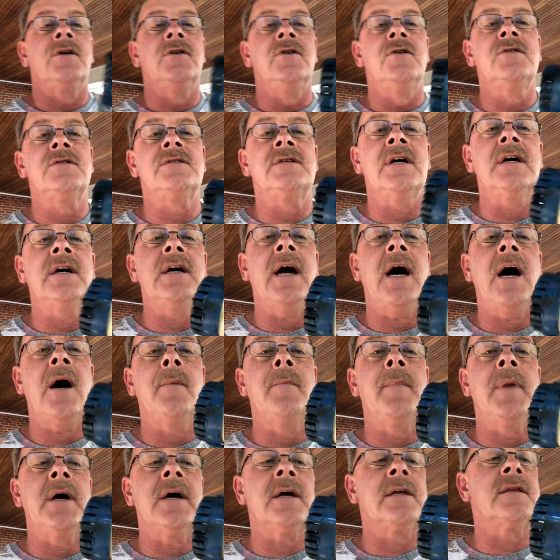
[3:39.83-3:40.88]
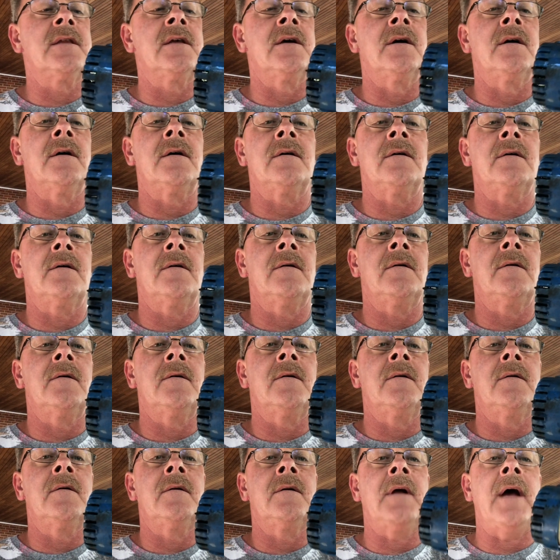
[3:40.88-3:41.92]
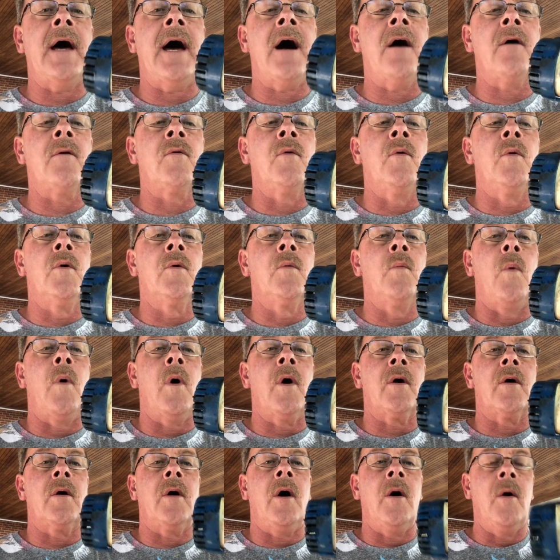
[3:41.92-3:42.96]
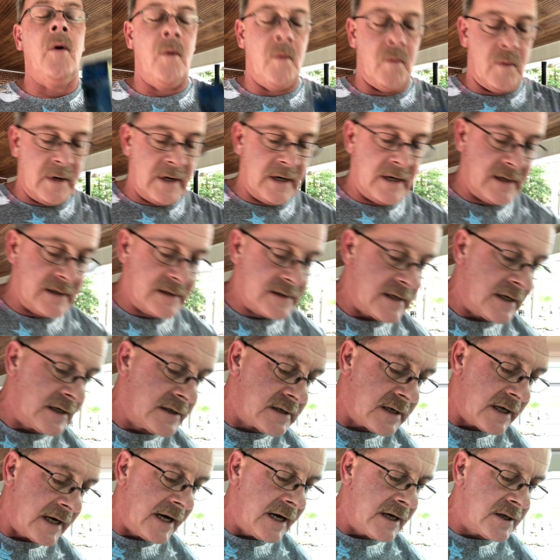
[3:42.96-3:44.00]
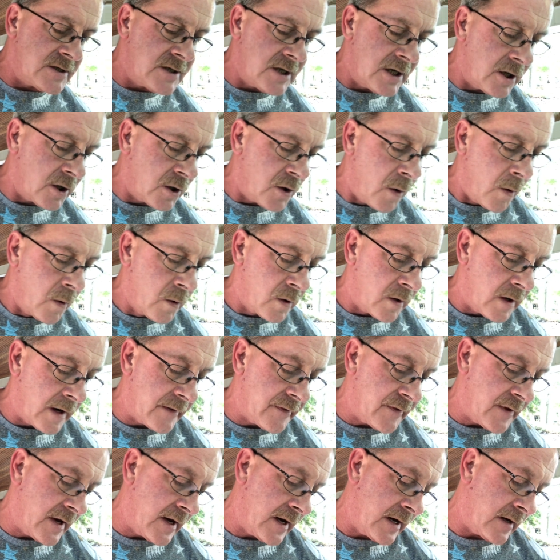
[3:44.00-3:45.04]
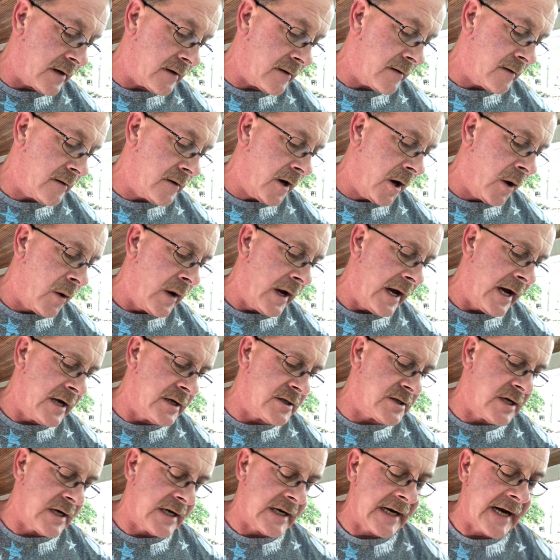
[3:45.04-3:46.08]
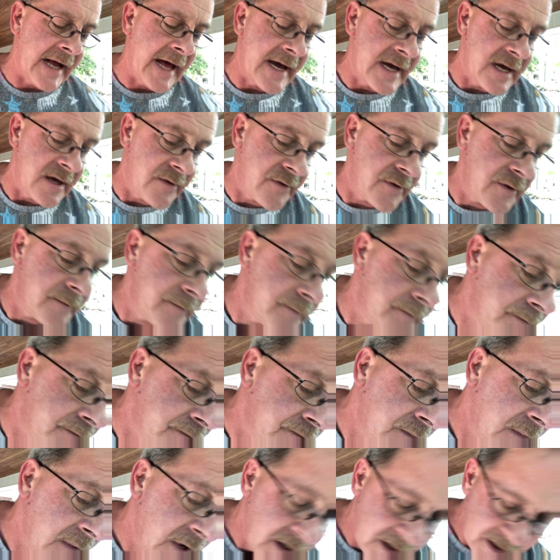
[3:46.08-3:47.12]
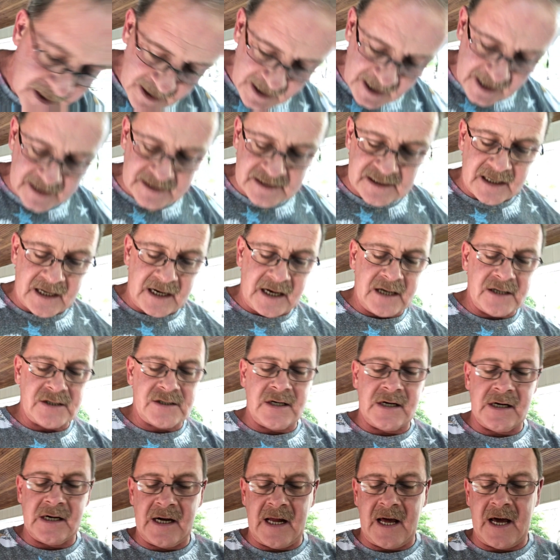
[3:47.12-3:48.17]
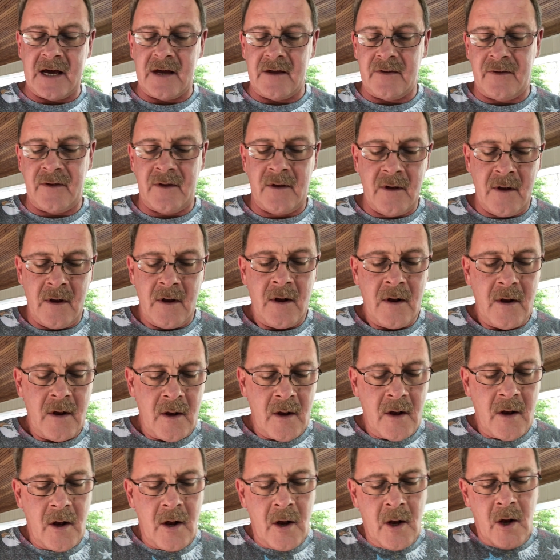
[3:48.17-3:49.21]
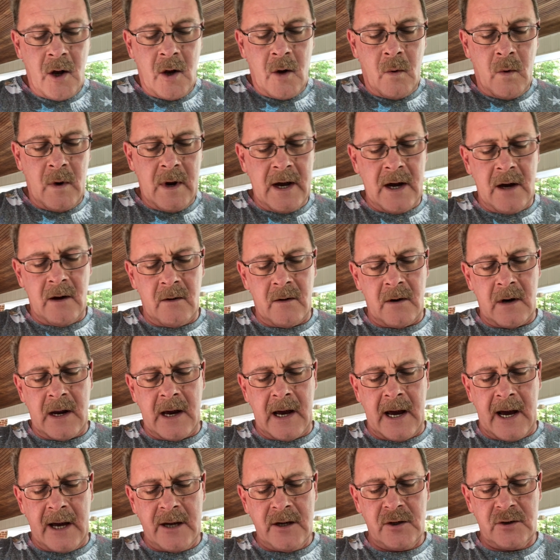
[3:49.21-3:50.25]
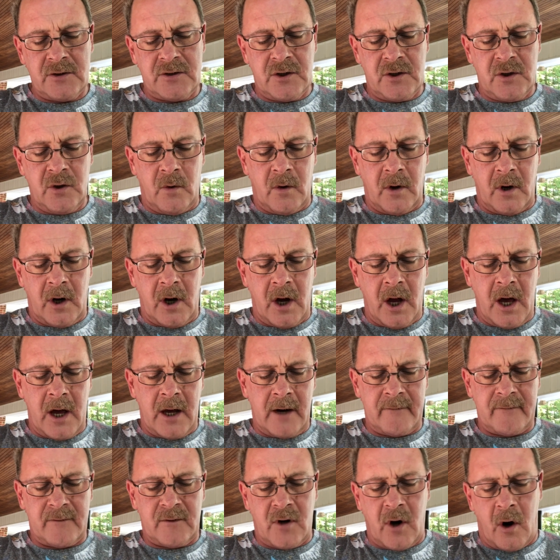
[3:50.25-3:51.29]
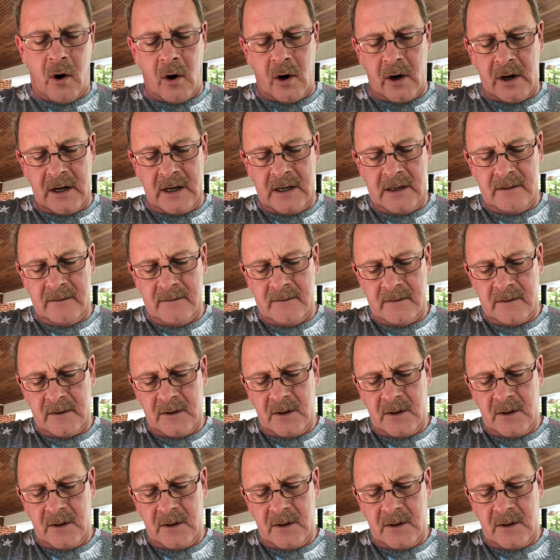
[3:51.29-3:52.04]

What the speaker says: you see how big the outgoing water hole is. It's 1.25 inches, I think. No, 1.1 inches. That's 1.1 inches. Well, I used to do a lot of gardening,